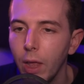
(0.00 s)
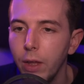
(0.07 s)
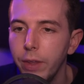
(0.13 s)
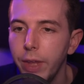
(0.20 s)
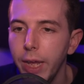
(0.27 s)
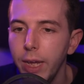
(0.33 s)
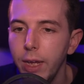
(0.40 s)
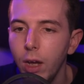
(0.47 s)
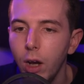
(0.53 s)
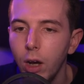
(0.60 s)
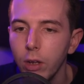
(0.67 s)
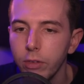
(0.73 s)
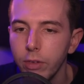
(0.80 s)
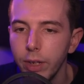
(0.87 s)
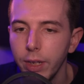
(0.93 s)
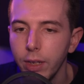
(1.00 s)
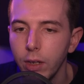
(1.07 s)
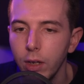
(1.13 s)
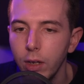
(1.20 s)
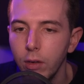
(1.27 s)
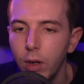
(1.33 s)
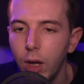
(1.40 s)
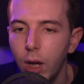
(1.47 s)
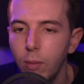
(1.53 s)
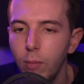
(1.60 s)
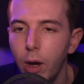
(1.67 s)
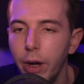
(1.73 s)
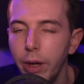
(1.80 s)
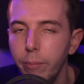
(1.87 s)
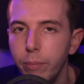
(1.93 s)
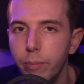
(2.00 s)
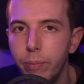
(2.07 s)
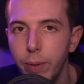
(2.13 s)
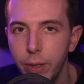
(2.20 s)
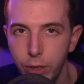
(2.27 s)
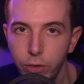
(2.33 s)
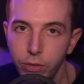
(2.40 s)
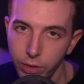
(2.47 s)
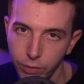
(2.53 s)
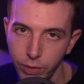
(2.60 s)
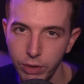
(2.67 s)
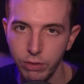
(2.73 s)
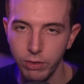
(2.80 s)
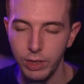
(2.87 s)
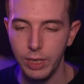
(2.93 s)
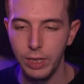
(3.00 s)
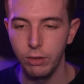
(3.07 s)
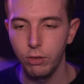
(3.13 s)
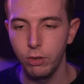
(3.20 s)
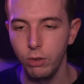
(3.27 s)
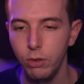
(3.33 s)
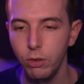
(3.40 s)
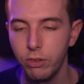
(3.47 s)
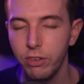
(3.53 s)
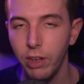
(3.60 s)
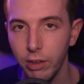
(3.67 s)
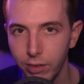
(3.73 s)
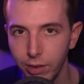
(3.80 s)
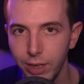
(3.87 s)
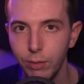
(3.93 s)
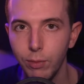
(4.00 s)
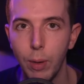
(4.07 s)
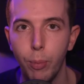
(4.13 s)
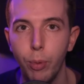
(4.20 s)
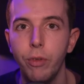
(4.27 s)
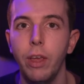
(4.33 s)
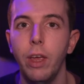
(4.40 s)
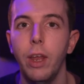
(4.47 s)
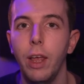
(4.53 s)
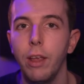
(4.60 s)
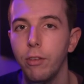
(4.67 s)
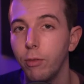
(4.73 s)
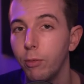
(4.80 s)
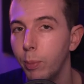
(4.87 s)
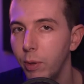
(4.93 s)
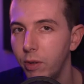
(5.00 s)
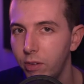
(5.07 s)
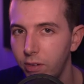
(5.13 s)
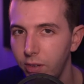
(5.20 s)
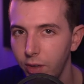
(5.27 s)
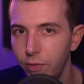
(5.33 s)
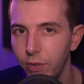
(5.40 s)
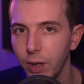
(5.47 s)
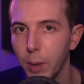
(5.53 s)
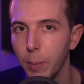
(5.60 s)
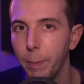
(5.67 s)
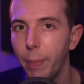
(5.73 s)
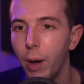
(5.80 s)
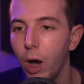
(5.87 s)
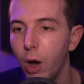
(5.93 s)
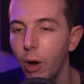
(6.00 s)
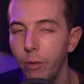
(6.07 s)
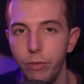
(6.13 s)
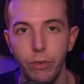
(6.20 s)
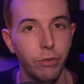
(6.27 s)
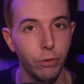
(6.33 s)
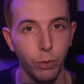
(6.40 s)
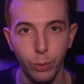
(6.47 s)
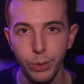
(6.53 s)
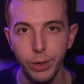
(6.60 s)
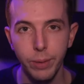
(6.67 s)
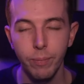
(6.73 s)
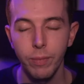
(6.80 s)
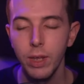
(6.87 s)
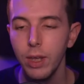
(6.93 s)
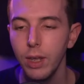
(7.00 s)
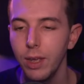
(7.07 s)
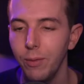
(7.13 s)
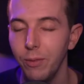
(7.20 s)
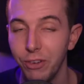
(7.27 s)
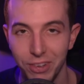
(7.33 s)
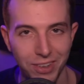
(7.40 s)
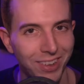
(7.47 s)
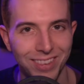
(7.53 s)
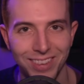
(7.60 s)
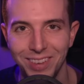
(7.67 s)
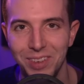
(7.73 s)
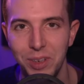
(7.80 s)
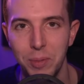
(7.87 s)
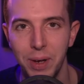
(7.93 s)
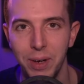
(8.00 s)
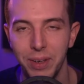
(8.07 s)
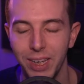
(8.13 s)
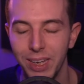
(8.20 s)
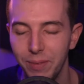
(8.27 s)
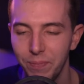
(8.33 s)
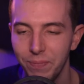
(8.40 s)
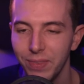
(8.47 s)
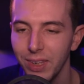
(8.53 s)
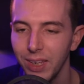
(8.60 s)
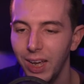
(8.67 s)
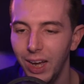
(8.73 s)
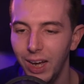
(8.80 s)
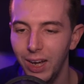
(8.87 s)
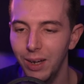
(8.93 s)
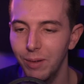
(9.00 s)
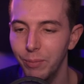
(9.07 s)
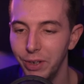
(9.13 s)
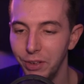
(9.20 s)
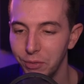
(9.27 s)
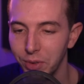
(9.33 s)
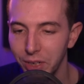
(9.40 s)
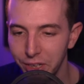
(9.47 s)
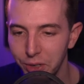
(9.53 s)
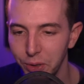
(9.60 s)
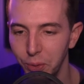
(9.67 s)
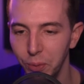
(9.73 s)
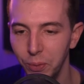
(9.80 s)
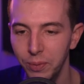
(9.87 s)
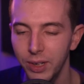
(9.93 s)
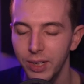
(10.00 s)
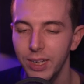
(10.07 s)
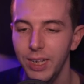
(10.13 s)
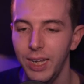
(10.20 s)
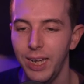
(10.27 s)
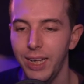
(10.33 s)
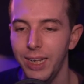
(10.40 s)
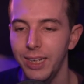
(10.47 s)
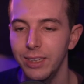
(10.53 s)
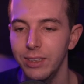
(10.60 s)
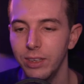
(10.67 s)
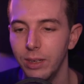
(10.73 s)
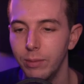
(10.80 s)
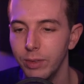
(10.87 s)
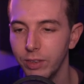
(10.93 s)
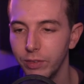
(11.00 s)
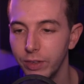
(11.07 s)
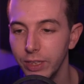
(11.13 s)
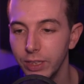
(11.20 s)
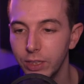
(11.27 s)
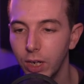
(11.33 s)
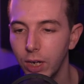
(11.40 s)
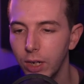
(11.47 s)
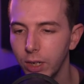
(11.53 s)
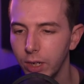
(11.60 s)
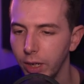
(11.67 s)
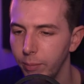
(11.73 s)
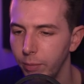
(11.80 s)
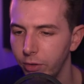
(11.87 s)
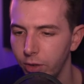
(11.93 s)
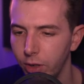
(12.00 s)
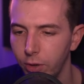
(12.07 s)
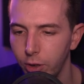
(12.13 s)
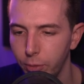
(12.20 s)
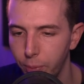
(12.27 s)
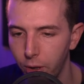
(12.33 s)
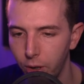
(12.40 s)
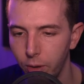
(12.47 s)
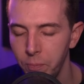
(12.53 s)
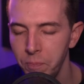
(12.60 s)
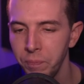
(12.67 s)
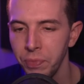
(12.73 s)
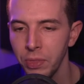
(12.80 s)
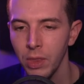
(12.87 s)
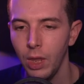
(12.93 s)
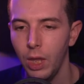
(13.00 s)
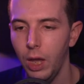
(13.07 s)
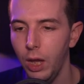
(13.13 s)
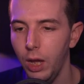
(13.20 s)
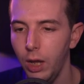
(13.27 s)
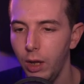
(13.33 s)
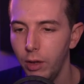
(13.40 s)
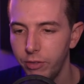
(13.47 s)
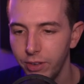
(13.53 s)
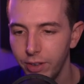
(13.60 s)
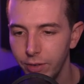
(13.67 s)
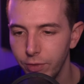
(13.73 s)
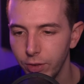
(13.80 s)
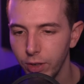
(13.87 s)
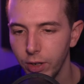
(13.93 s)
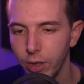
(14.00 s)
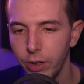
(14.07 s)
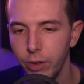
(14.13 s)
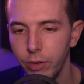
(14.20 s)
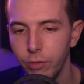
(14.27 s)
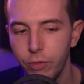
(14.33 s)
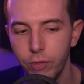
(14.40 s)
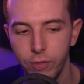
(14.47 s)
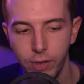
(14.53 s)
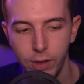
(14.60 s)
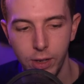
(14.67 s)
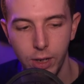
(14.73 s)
They are something that I've been using recently to subtly represent a specific part of the story, which I can't tell you about yet, but it's really cool, and it's a very dark and mysterious part, a significant kind of